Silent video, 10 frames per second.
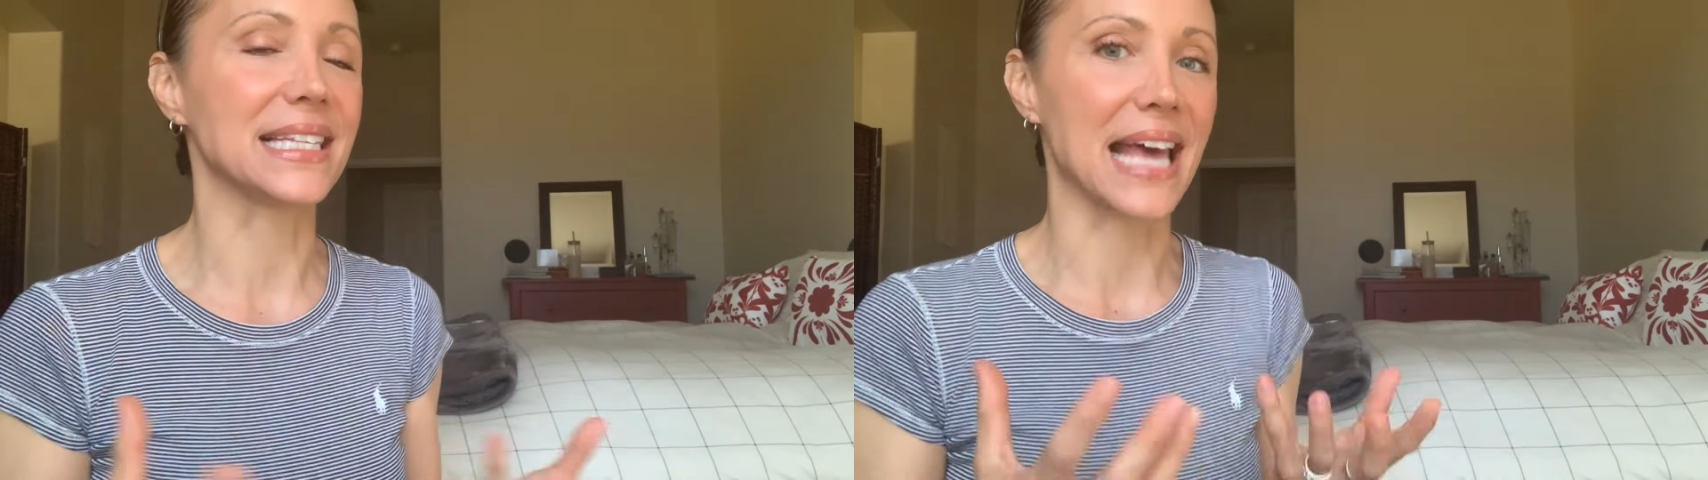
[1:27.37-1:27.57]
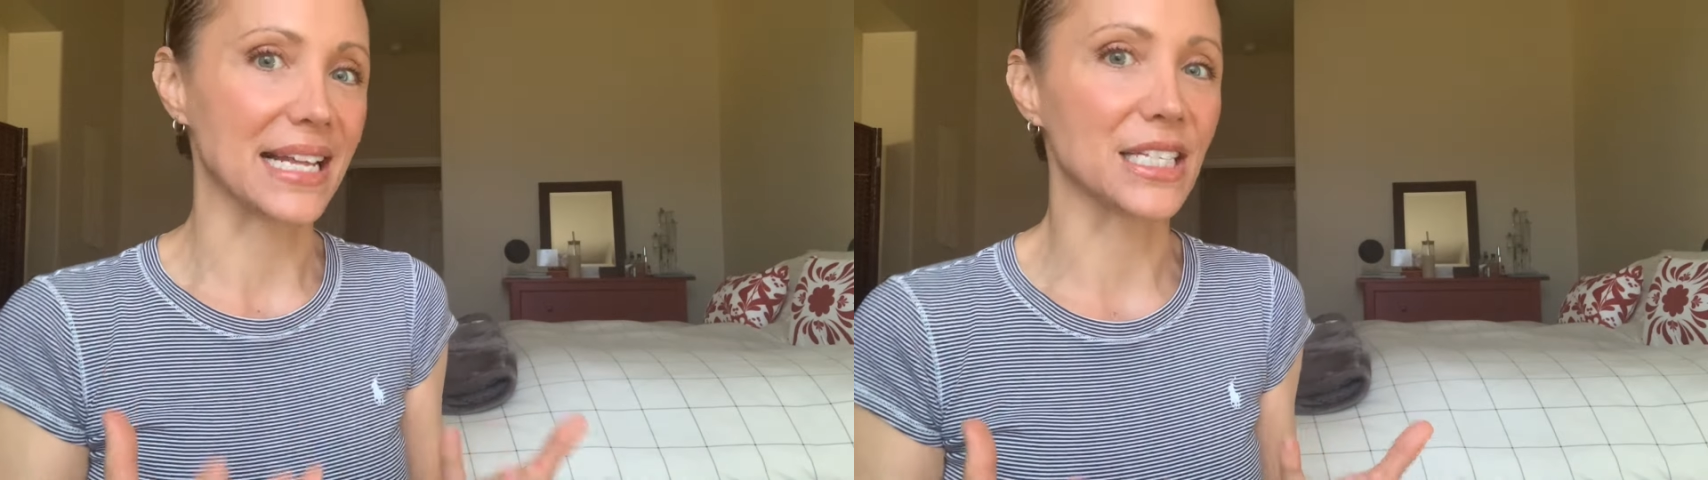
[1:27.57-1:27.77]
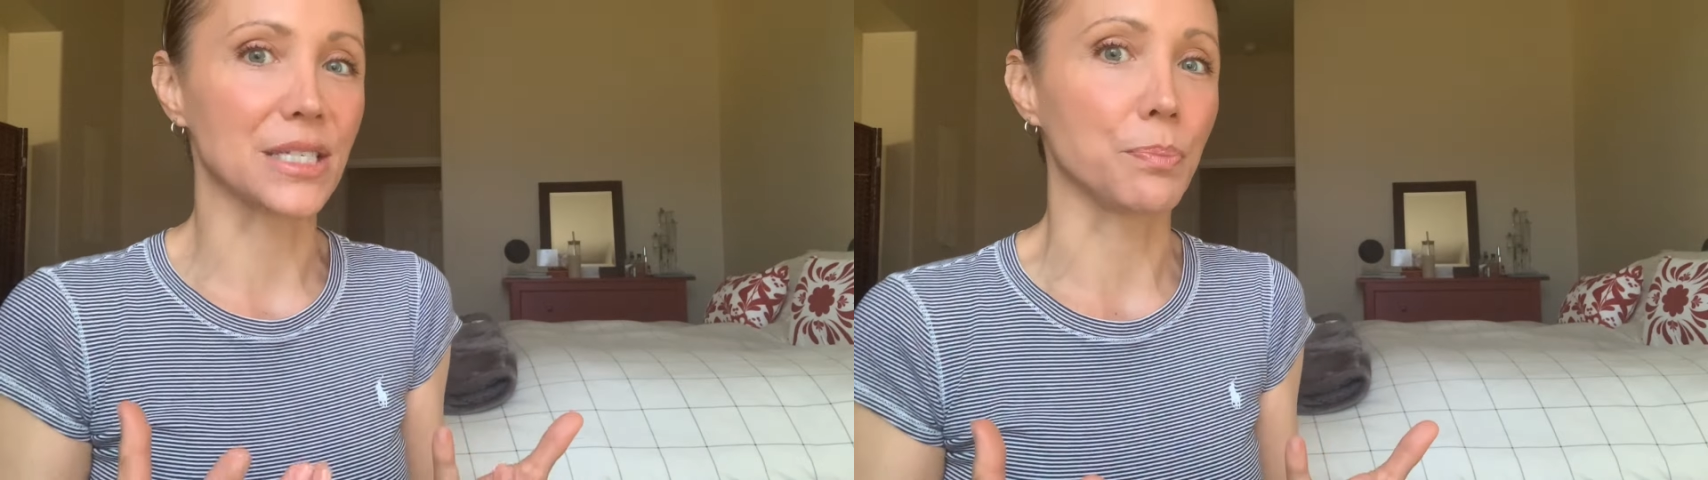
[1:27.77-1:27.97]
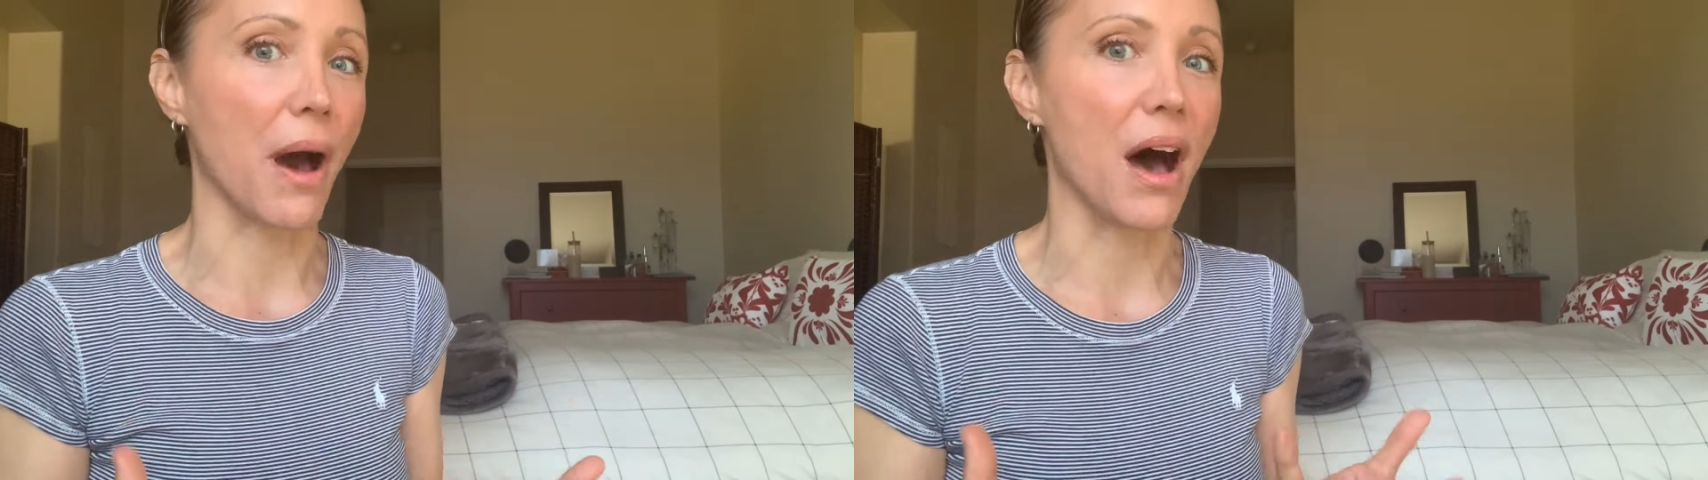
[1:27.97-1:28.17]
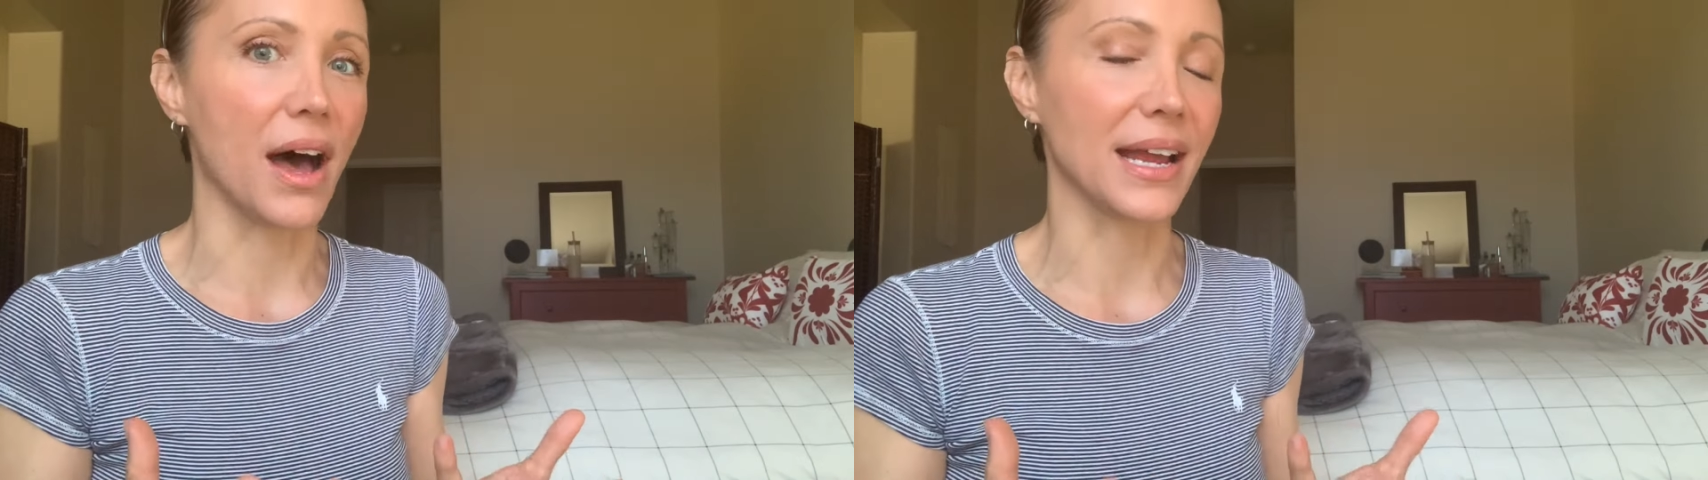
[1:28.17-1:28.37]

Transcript: that spa